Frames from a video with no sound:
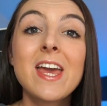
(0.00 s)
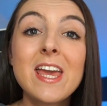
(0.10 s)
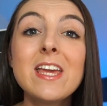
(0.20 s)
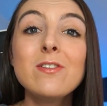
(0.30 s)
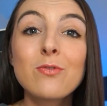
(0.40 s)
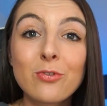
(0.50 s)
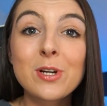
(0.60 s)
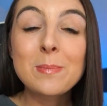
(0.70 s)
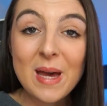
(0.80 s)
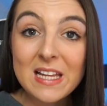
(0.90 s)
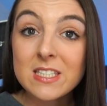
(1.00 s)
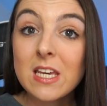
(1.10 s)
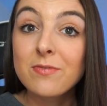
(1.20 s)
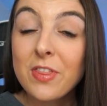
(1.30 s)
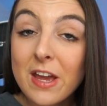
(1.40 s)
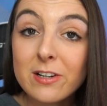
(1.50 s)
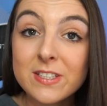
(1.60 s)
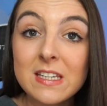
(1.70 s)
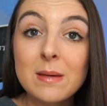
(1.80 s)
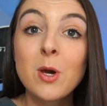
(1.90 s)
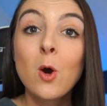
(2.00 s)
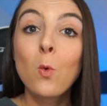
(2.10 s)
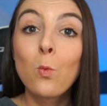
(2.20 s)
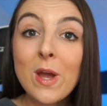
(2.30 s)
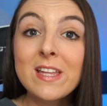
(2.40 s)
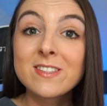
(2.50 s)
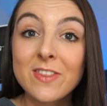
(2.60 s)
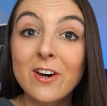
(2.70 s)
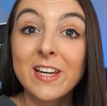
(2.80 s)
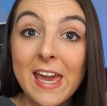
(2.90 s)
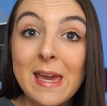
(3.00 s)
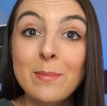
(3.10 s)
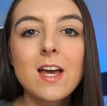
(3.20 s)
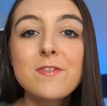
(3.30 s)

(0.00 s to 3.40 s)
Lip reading: in free bets if their team wins the game.